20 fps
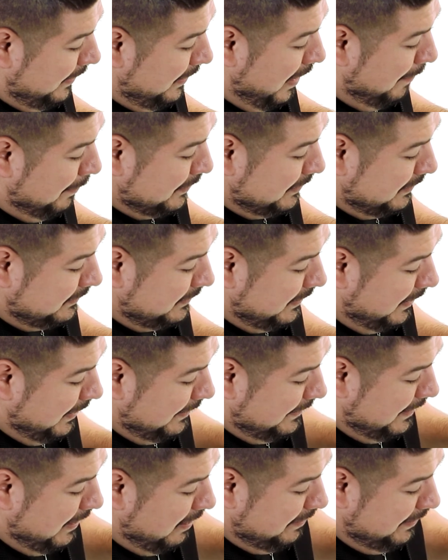opposite side
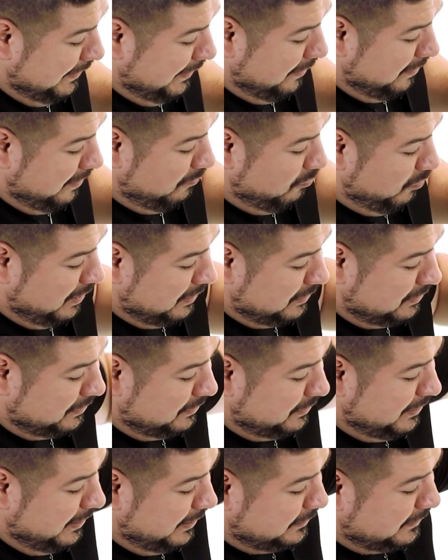down here, and watch,
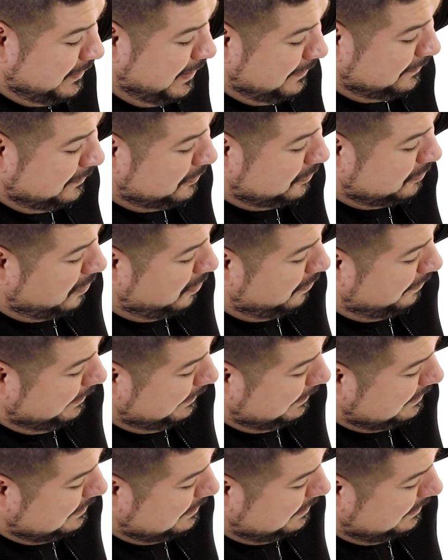just like the
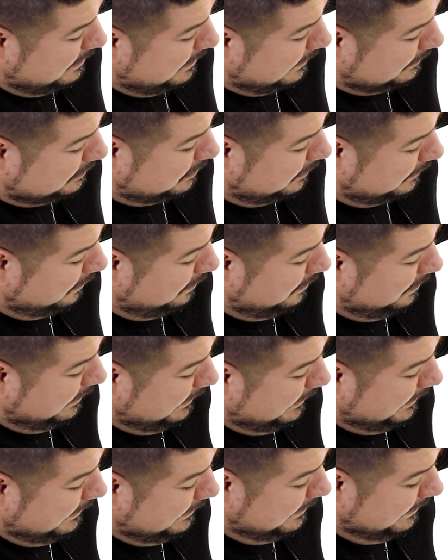drawing, it's going to
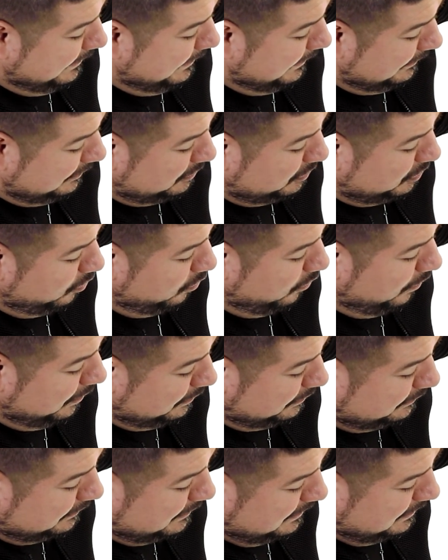lean in
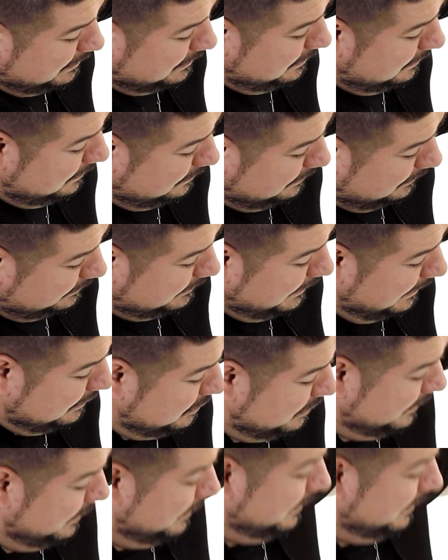towards the sectioning